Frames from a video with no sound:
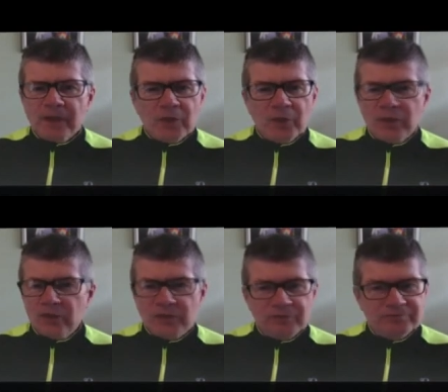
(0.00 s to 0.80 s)
you know,
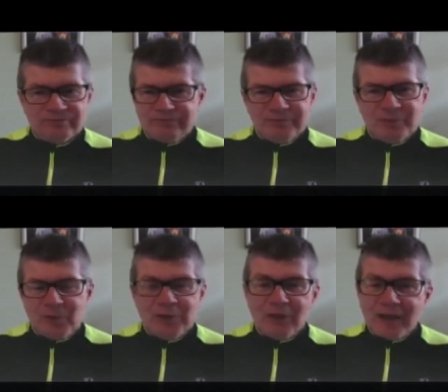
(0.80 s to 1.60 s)
there's,
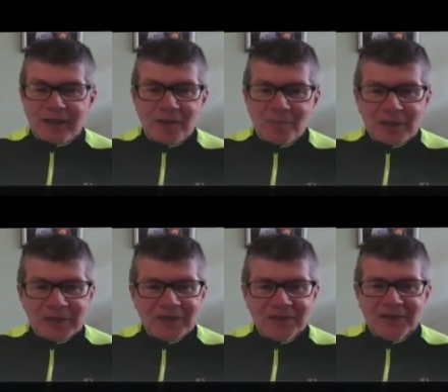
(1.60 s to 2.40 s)
we have a lot of
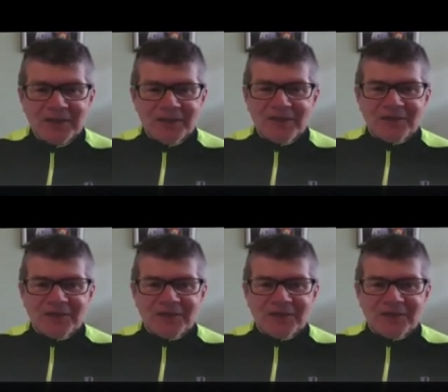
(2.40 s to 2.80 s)
company.